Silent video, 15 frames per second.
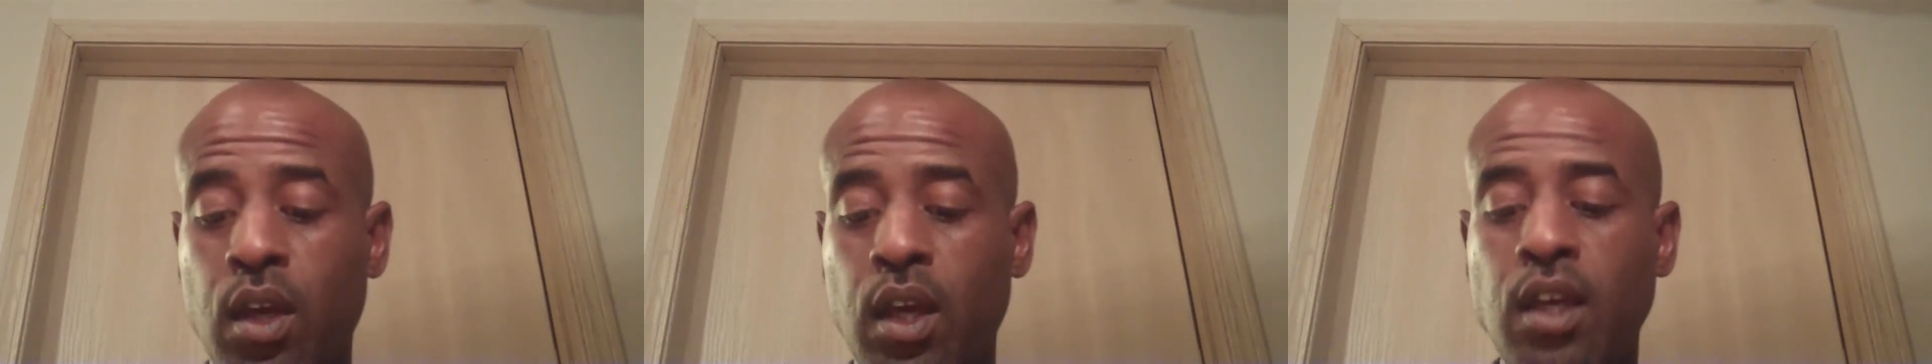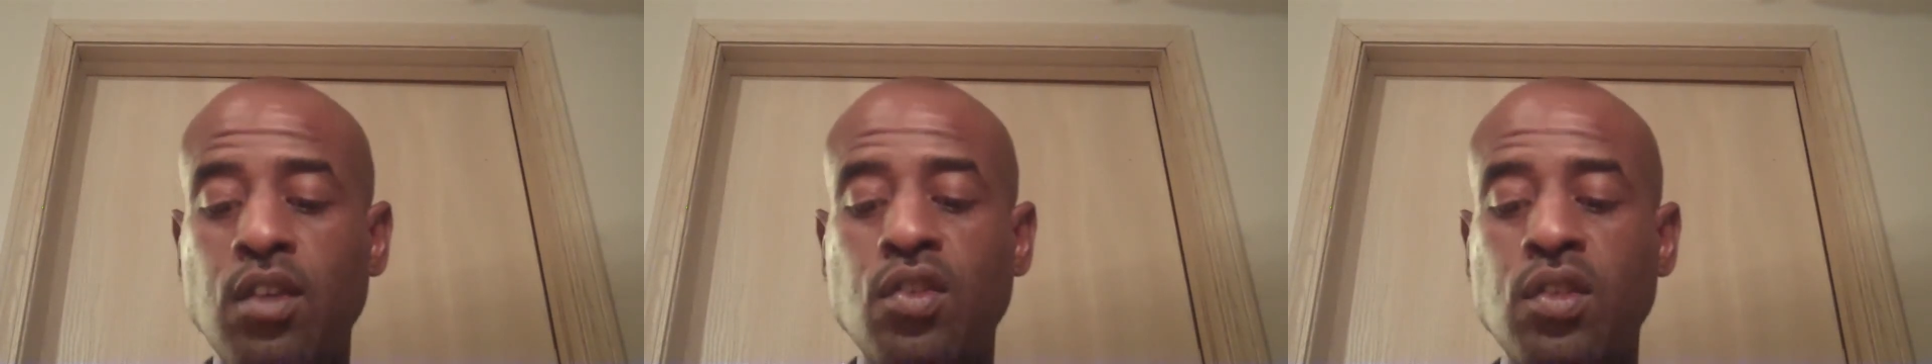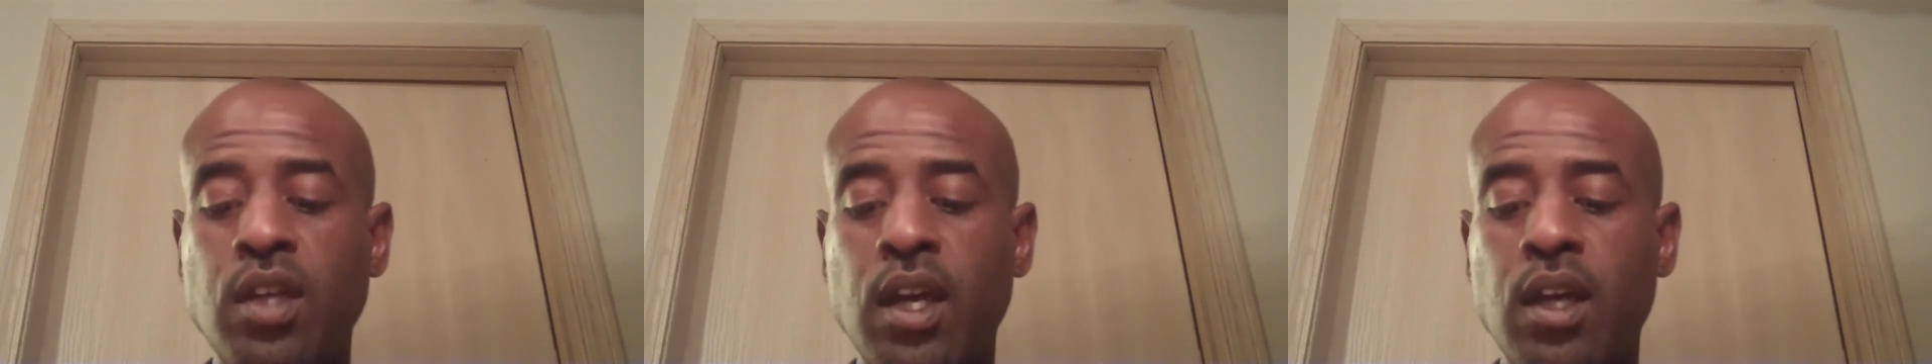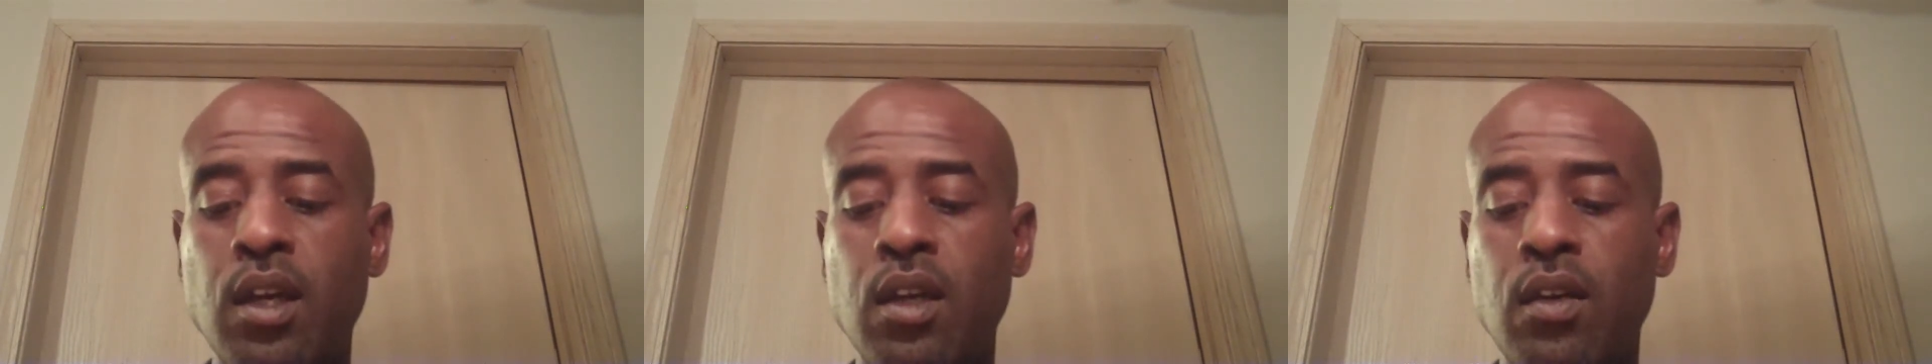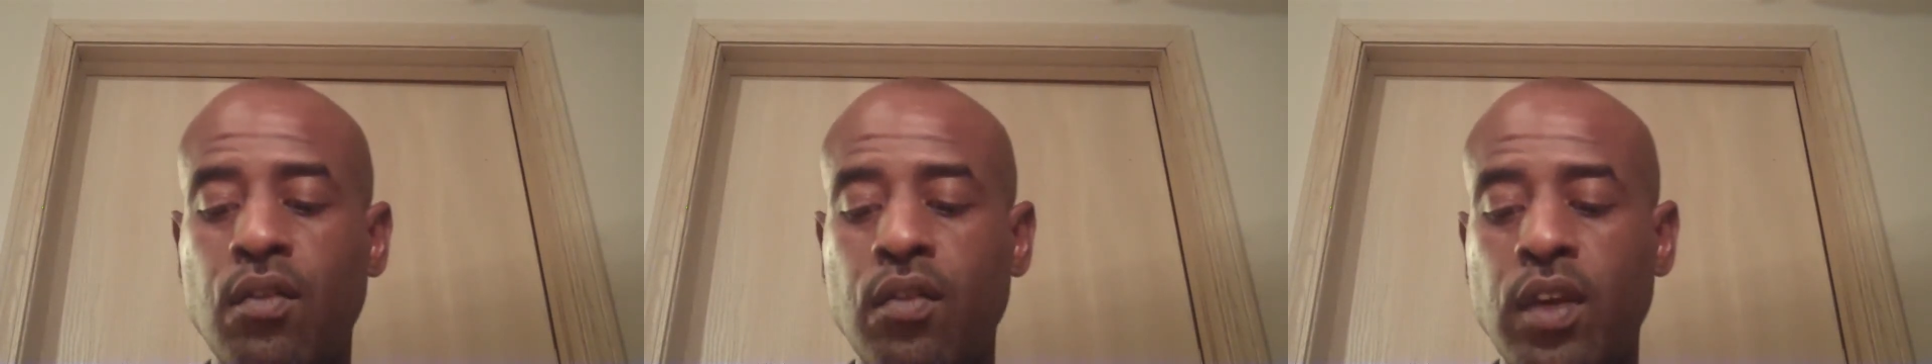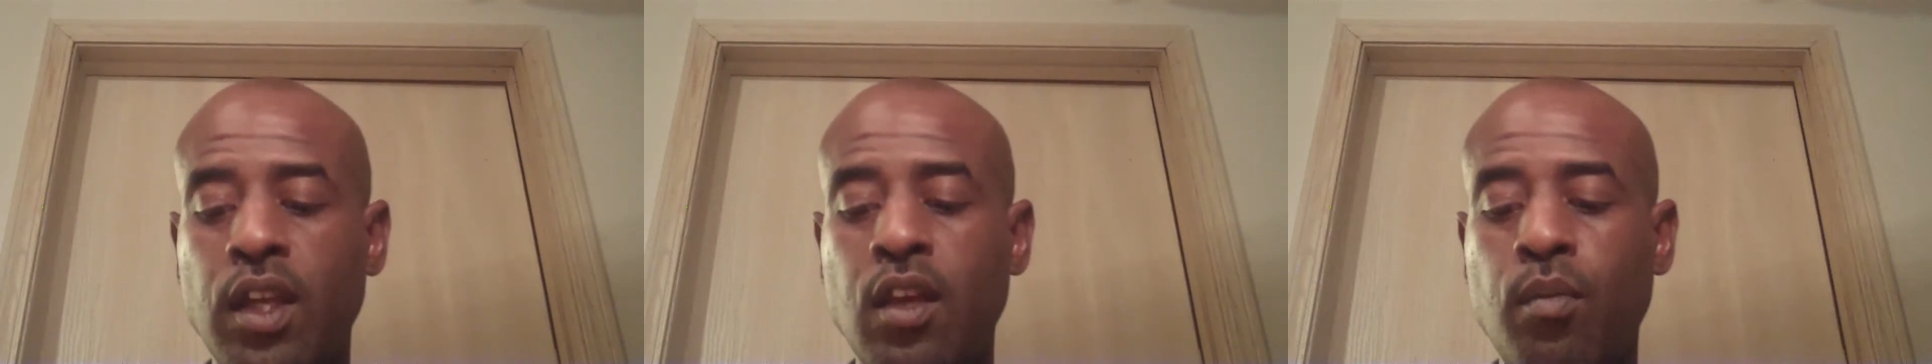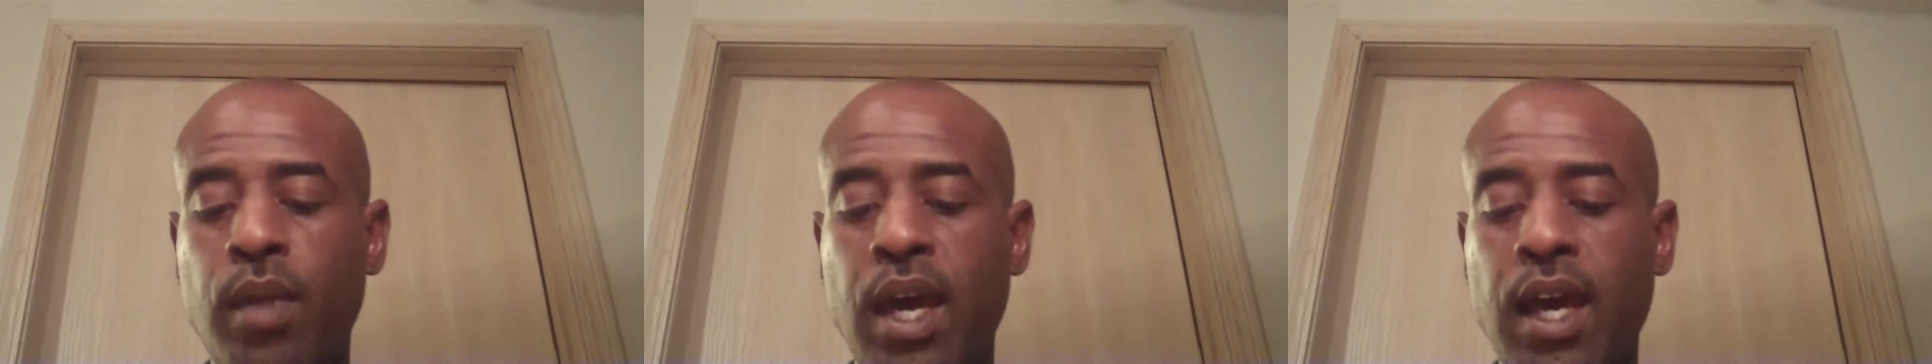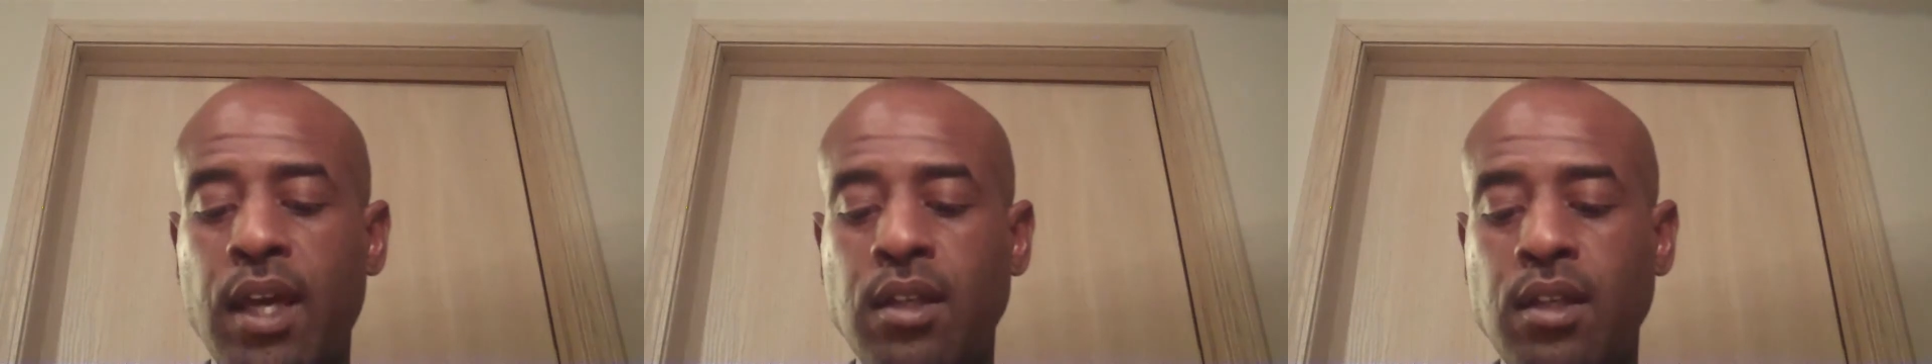Each second of any
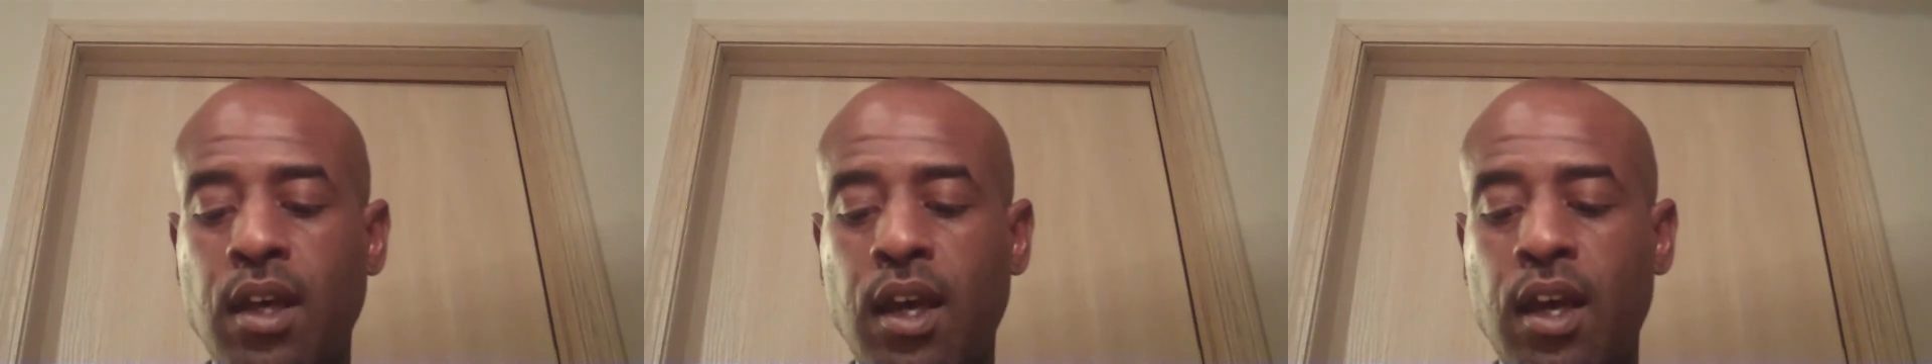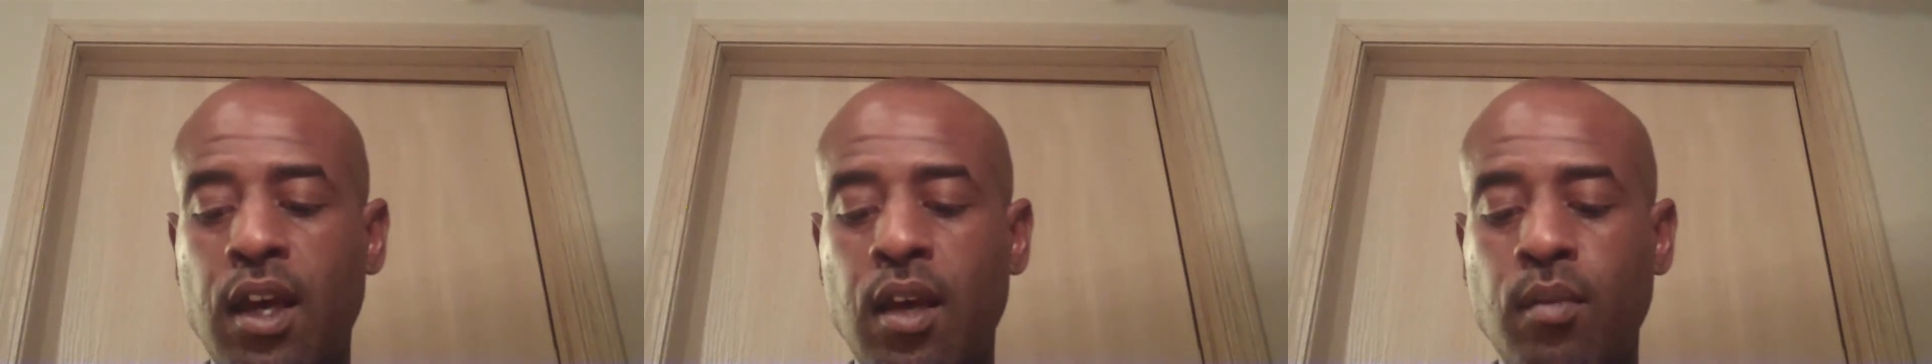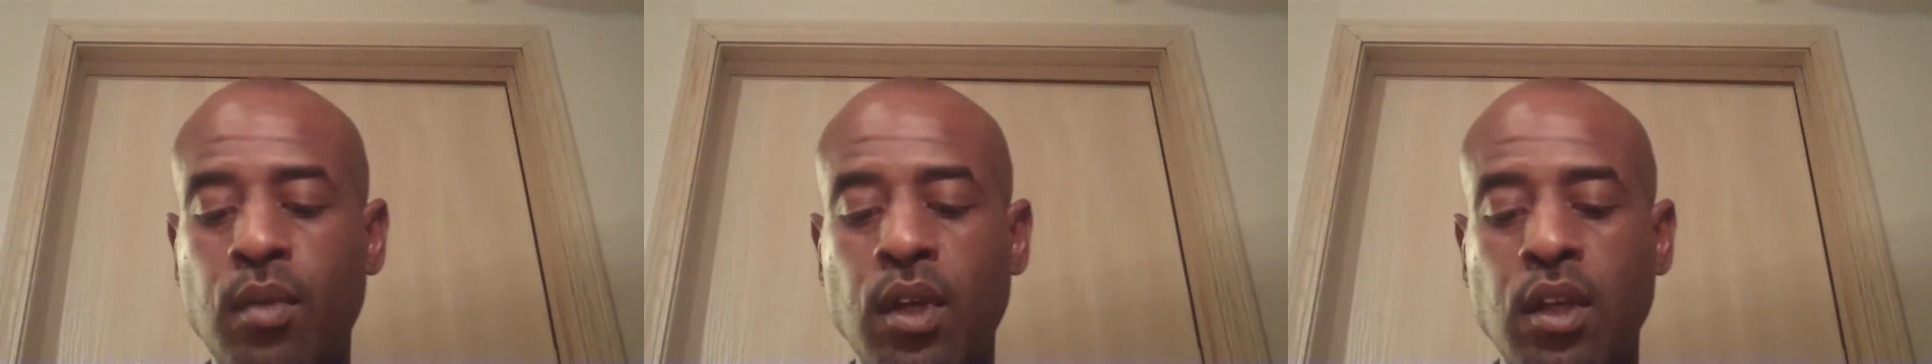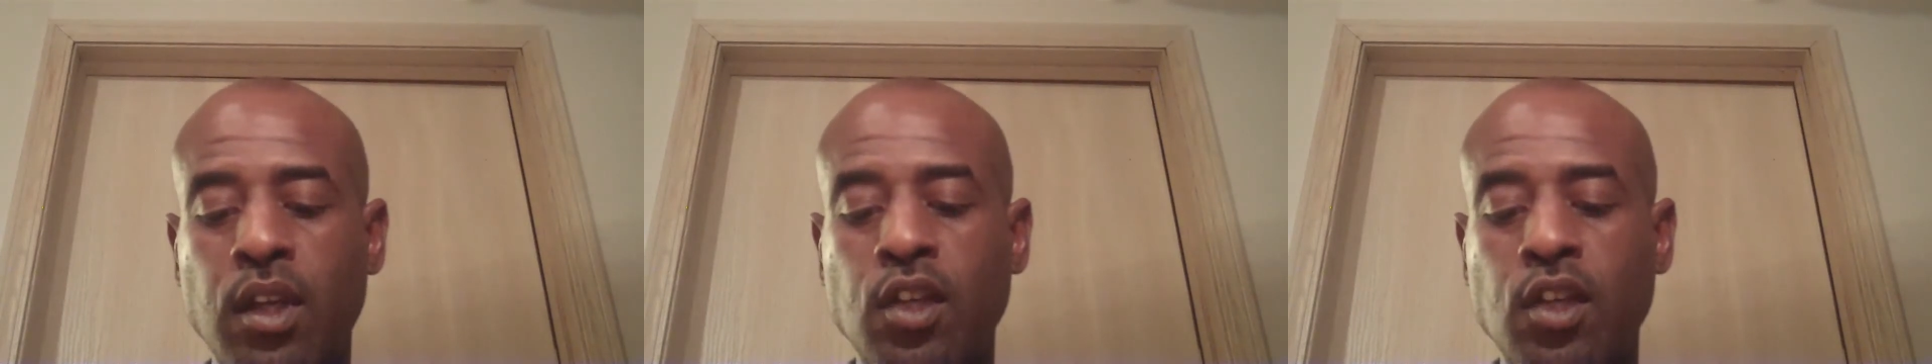bad time